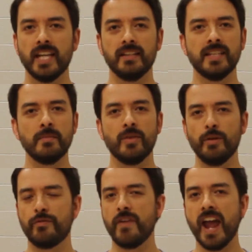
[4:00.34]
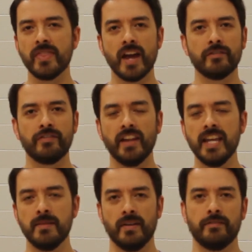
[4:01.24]
saying, Timothy, fan that
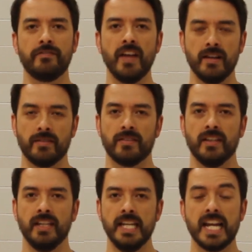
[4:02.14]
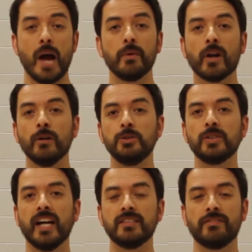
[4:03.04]
flame of faith. And I would encourage you
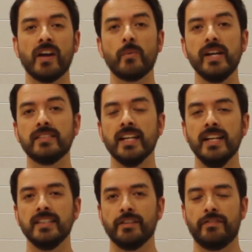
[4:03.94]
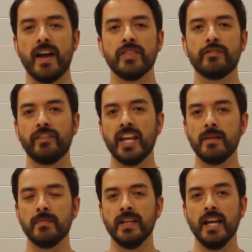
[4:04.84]
guys to find ways to fan the
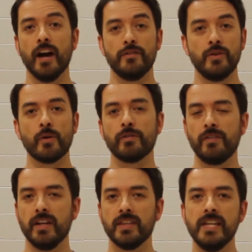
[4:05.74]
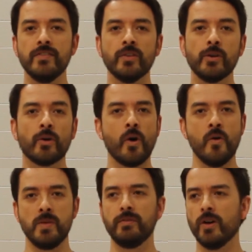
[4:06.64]
flame of your faith, even though you're
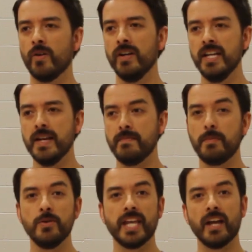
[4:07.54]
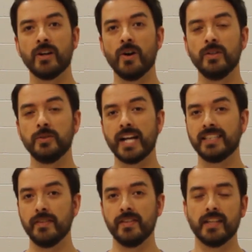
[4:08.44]
home, even though maybe you can't go and do
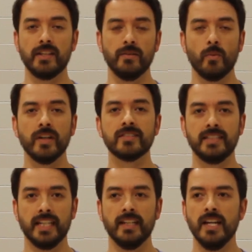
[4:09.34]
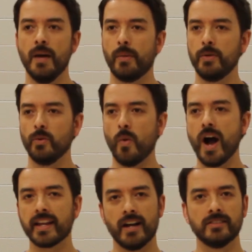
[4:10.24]
activities like you once did. But when you
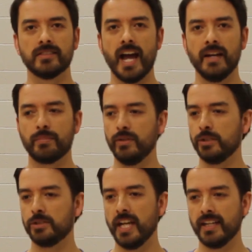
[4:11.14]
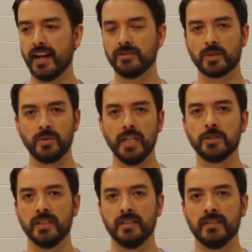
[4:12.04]
walk outside, appreciate God's
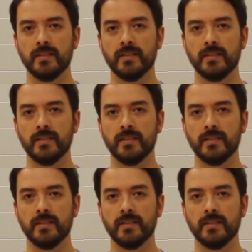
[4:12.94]
creation.